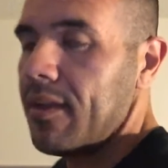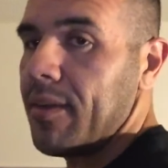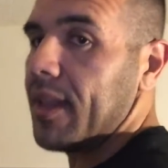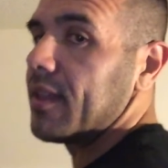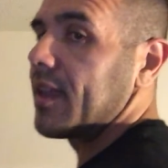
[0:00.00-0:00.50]

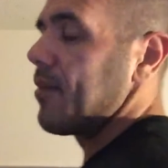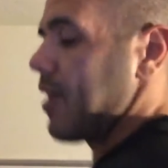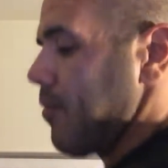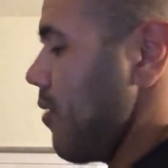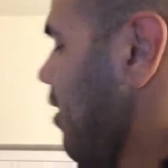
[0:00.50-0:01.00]
When I look at
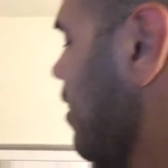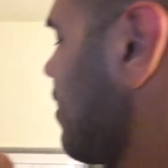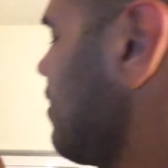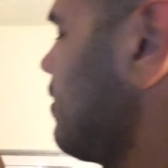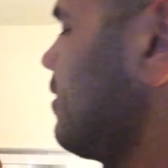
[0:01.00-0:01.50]
my
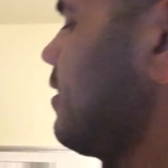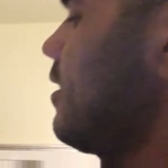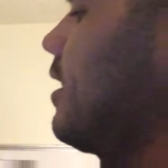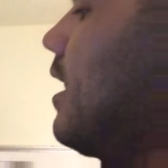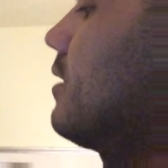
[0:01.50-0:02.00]
MAR,
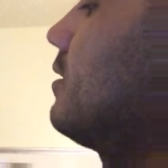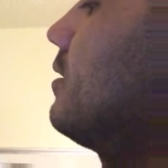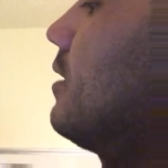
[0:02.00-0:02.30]
it actually